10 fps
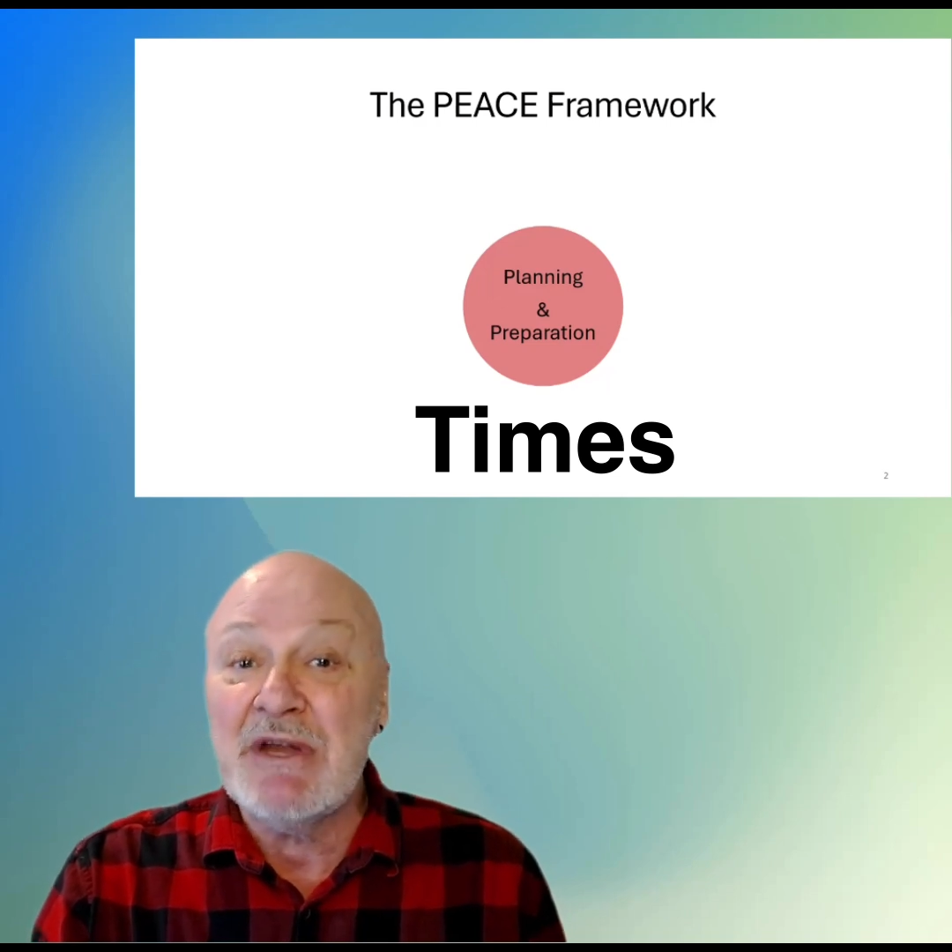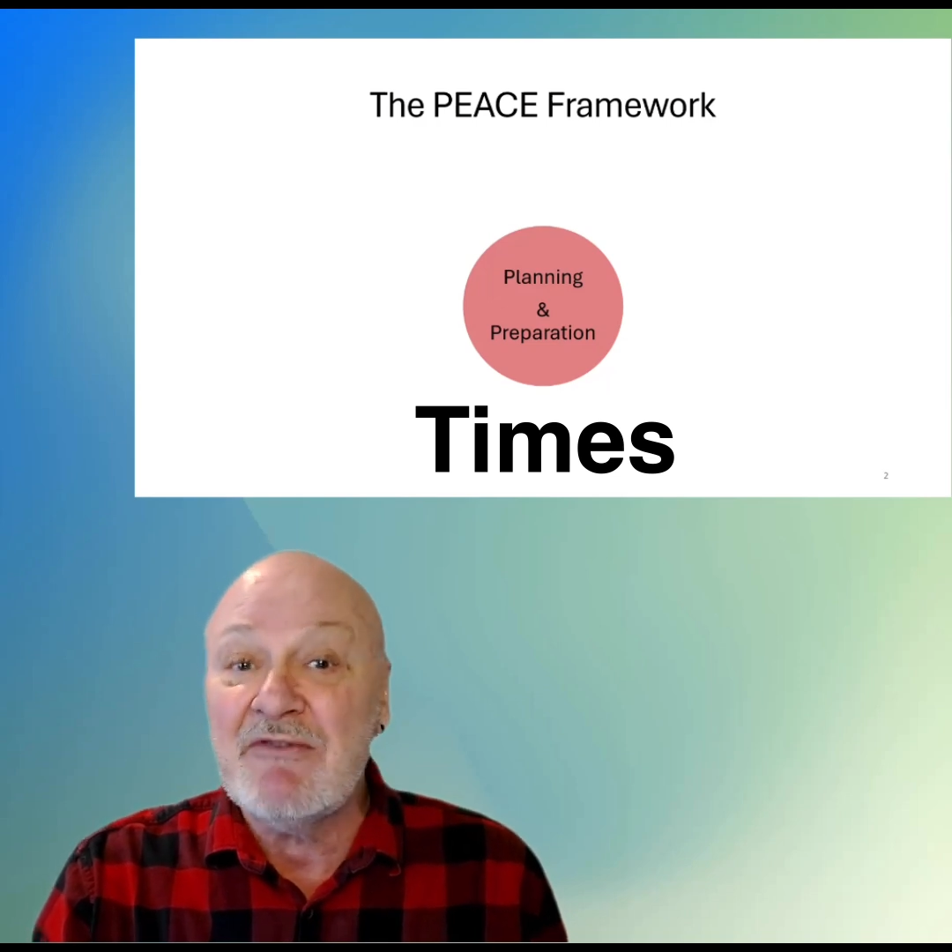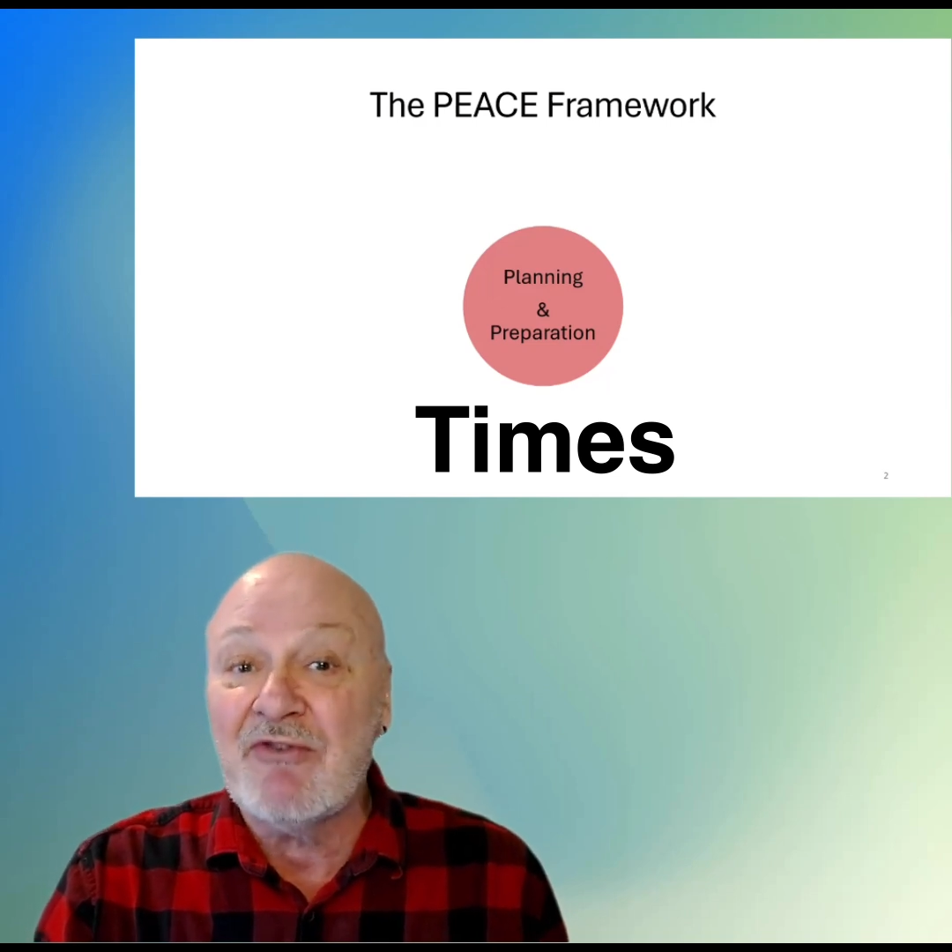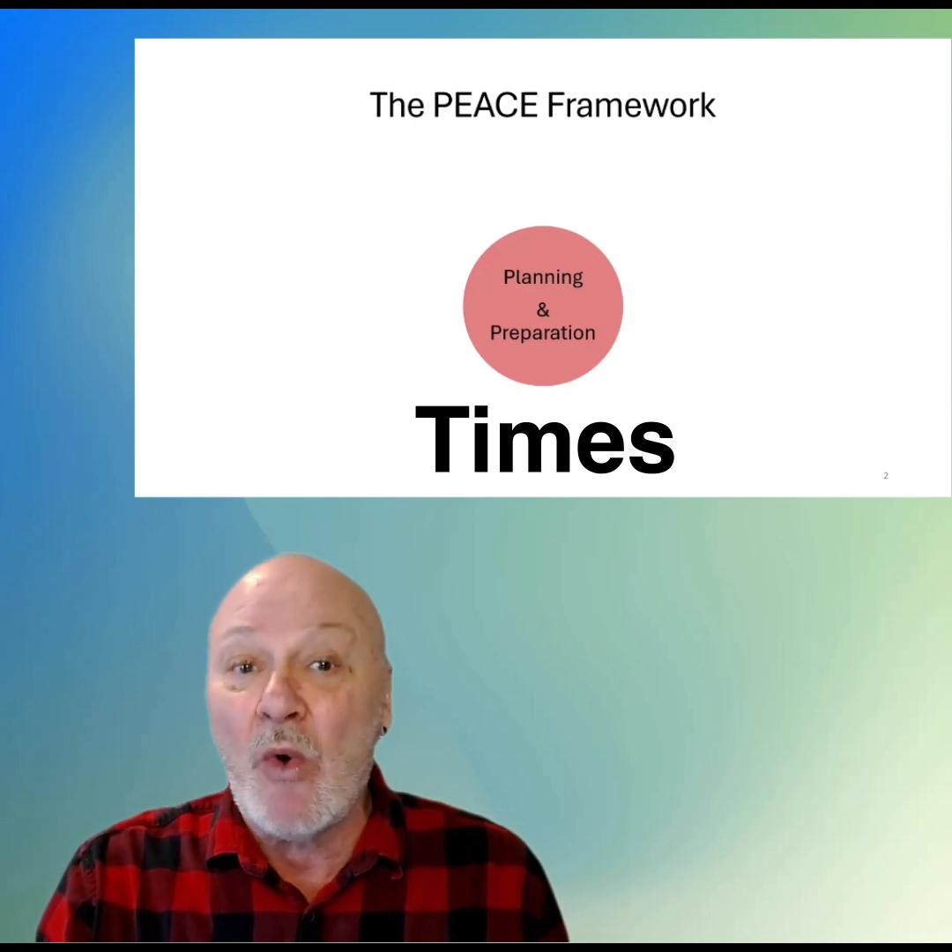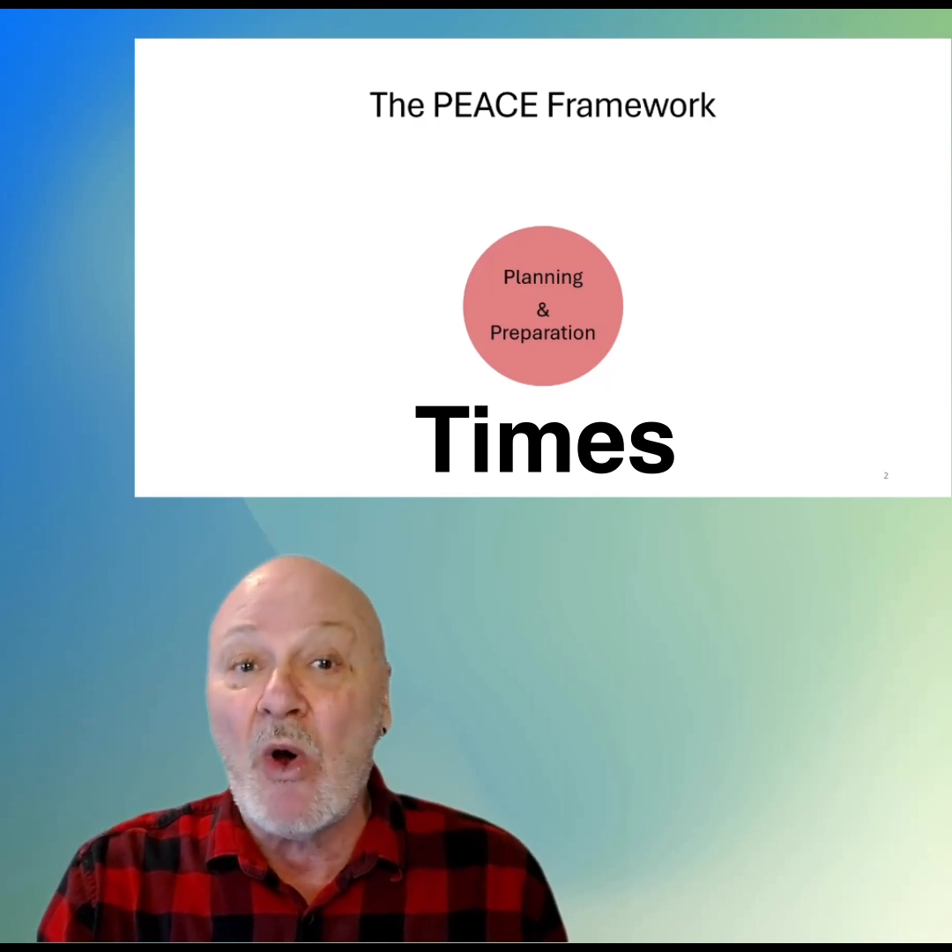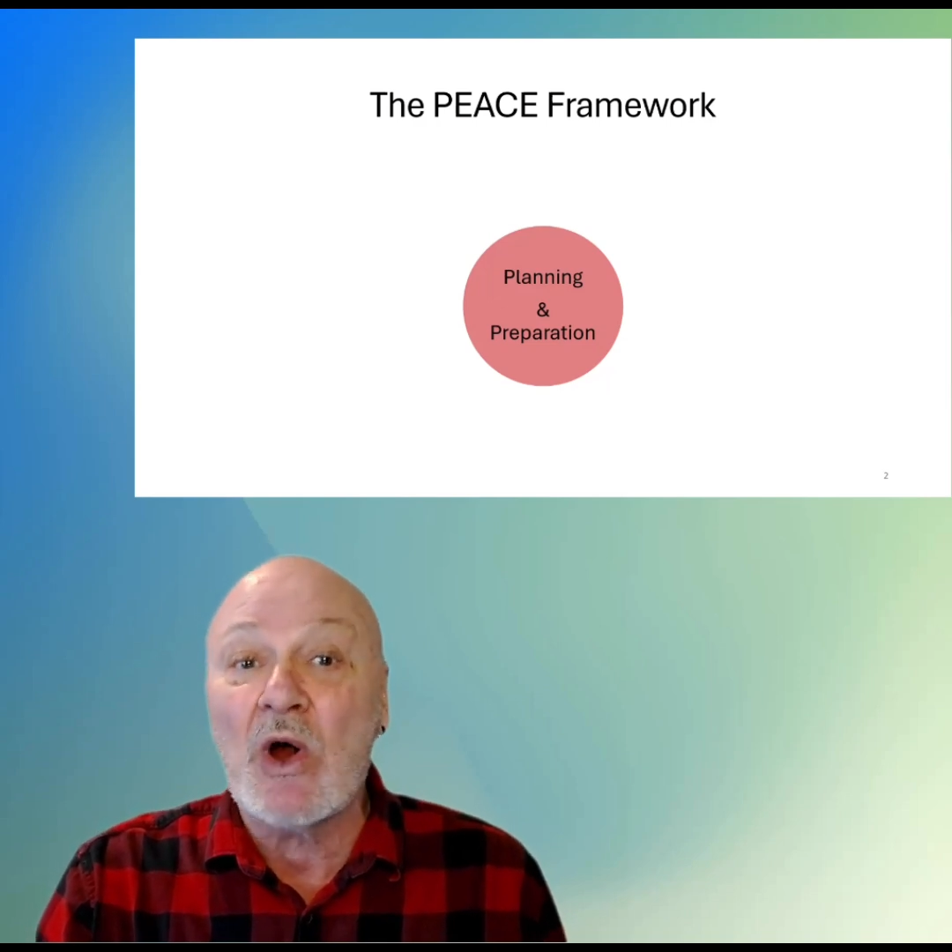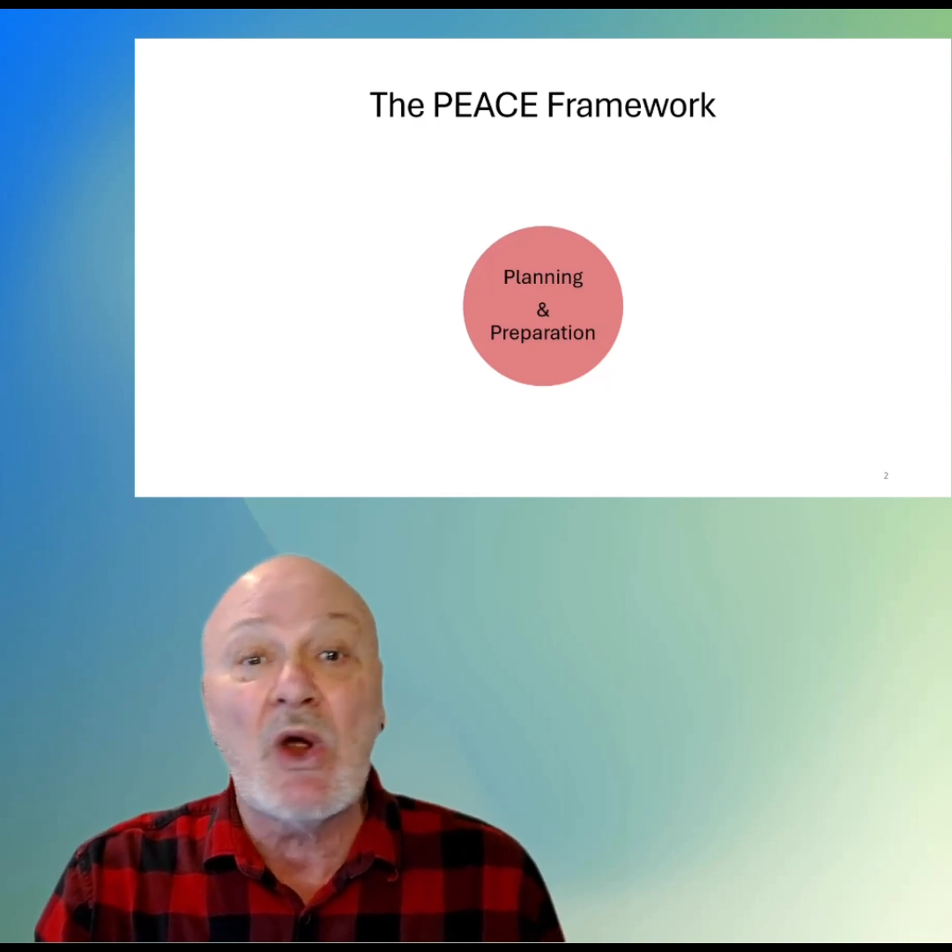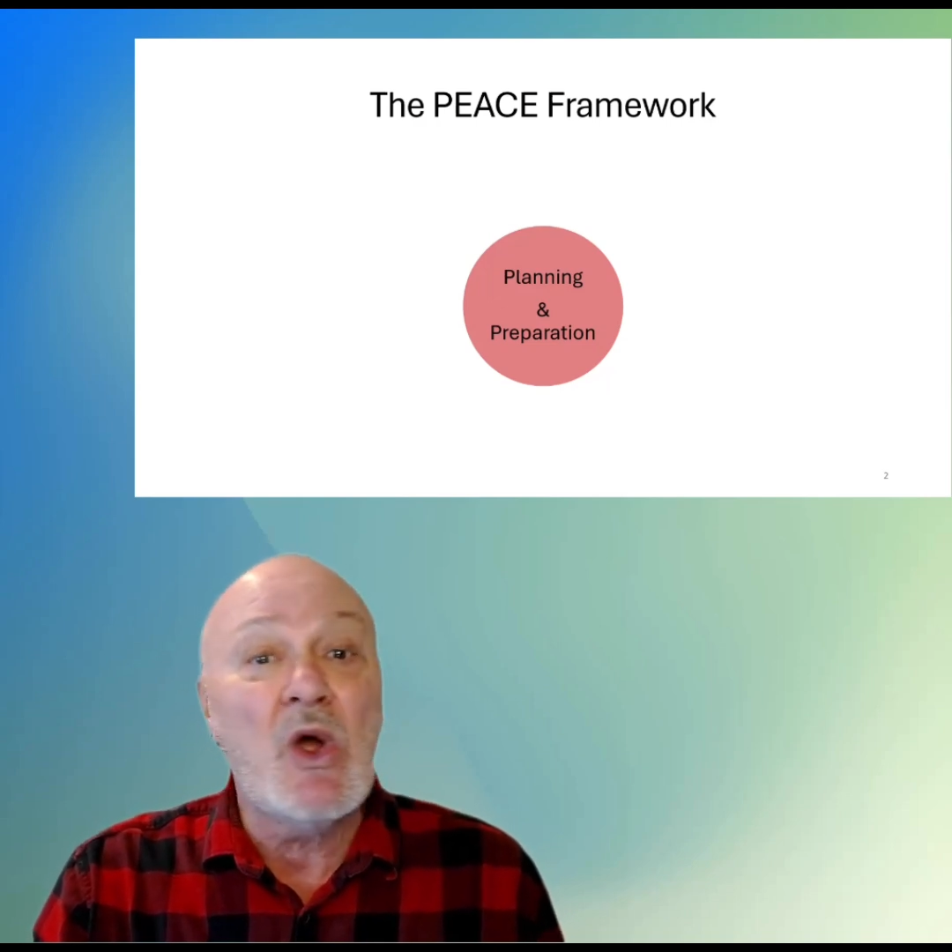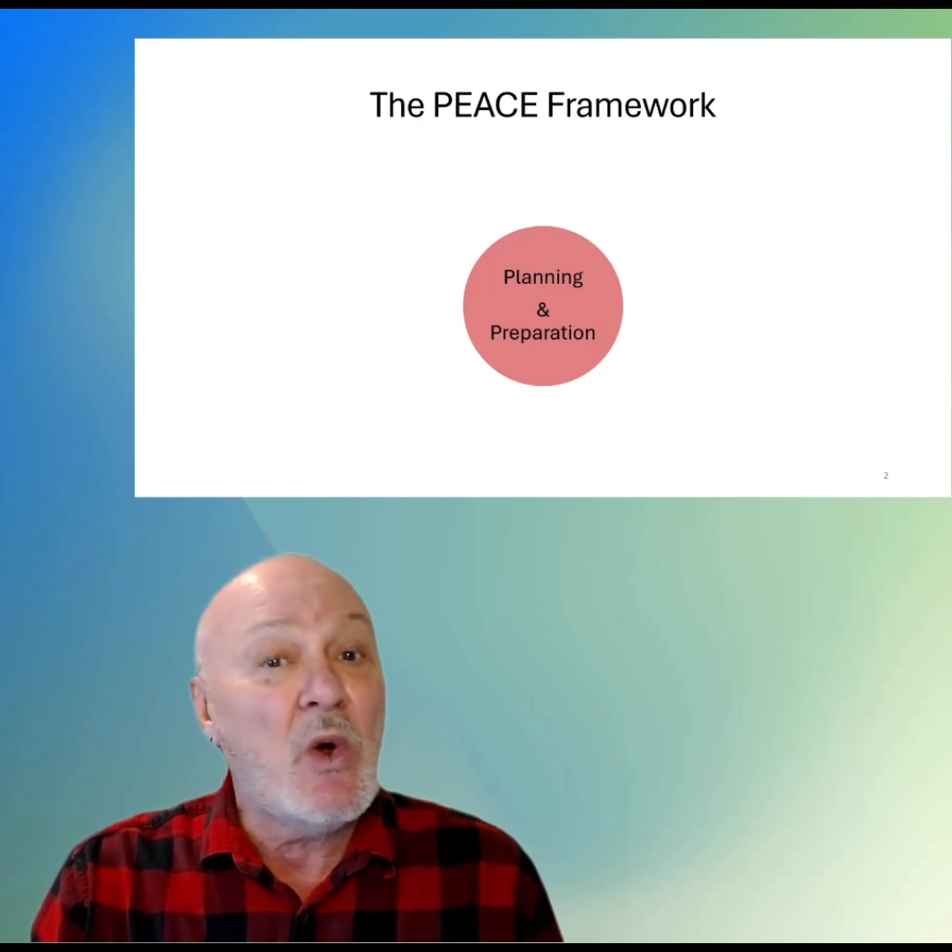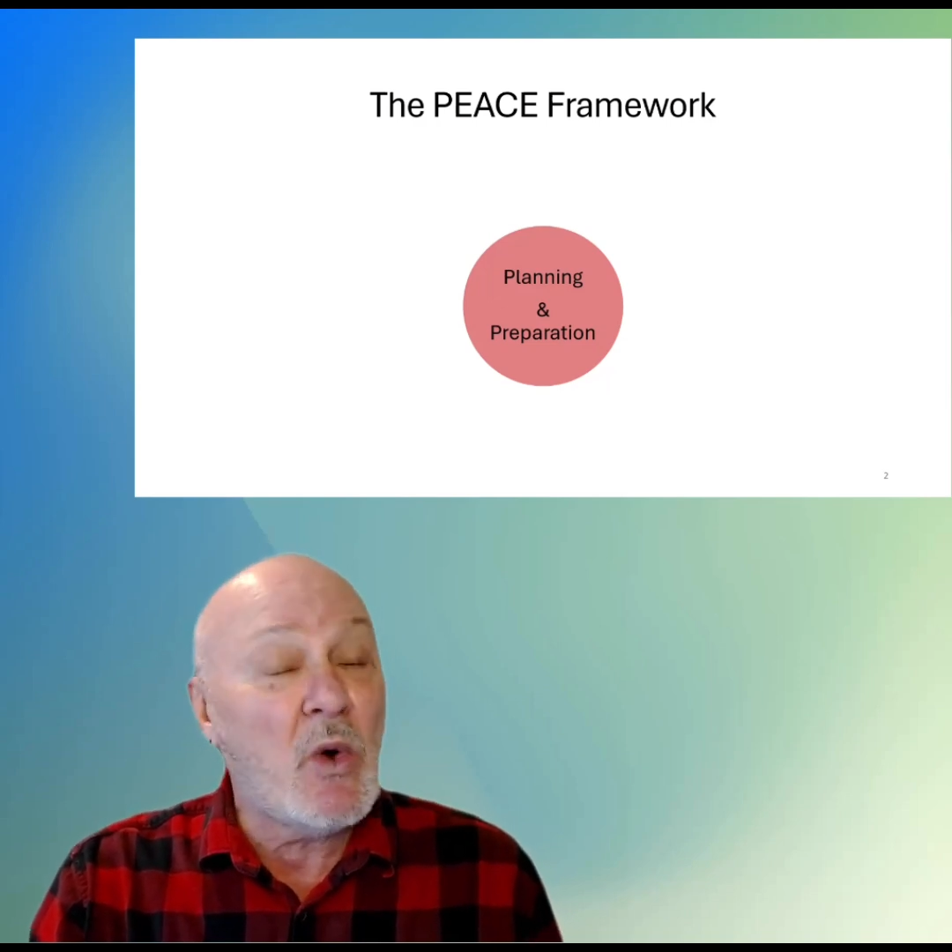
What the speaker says: before